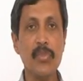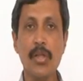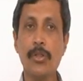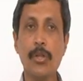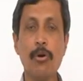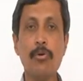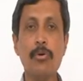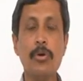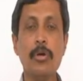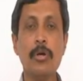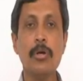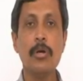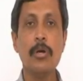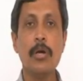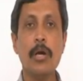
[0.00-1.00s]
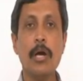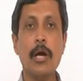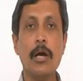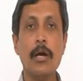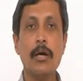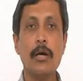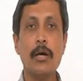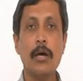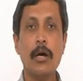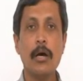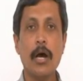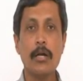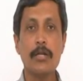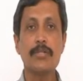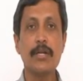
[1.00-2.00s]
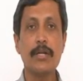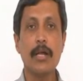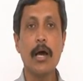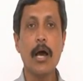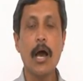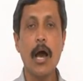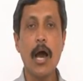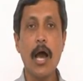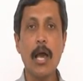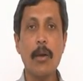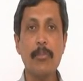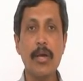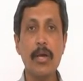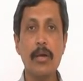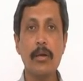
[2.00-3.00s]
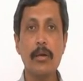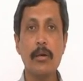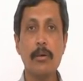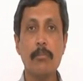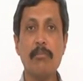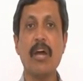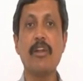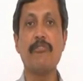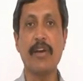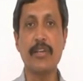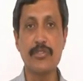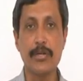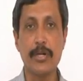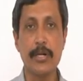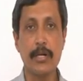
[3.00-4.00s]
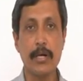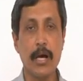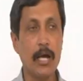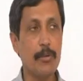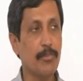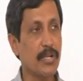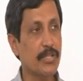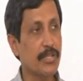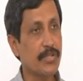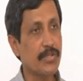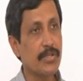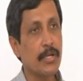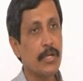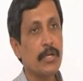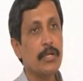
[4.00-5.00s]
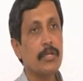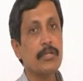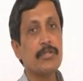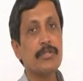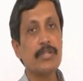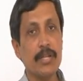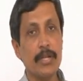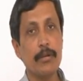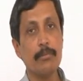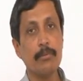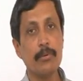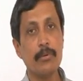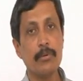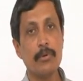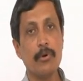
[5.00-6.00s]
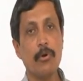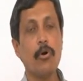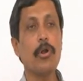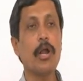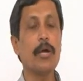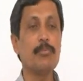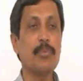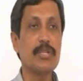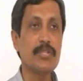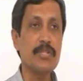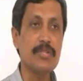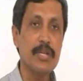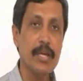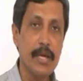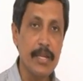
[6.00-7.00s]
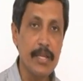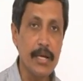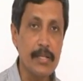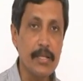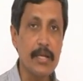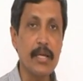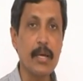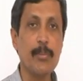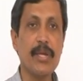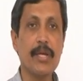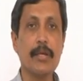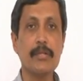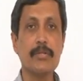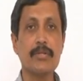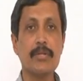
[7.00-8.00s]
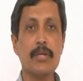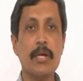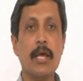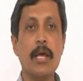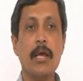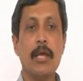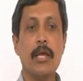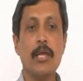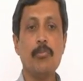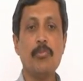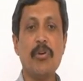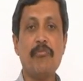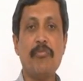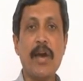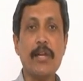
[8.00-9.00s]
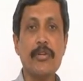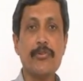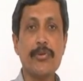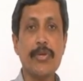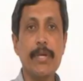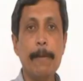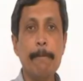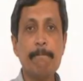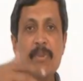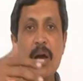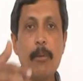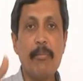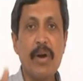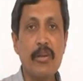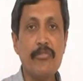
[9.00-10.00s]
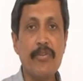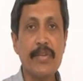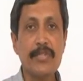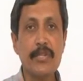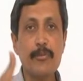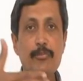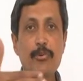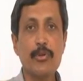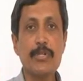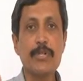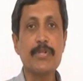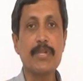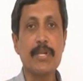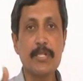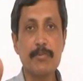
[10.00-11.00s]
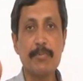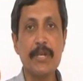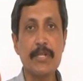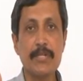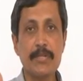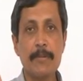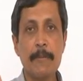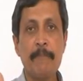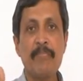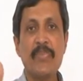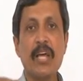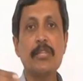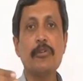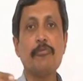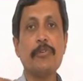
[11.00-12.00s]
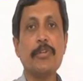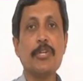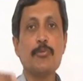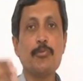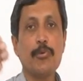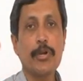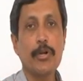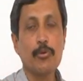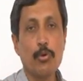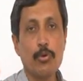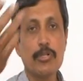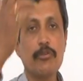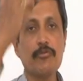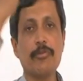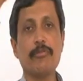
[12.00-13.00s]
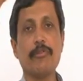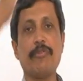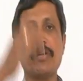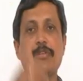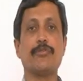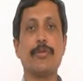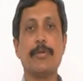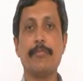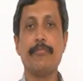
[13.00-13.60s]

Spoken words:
Now, understand, I am a manufacturer. I purchase steel or I purchase any other chemicals. In my factory, a manufacturing process takes place and the finished product goes out from the factory.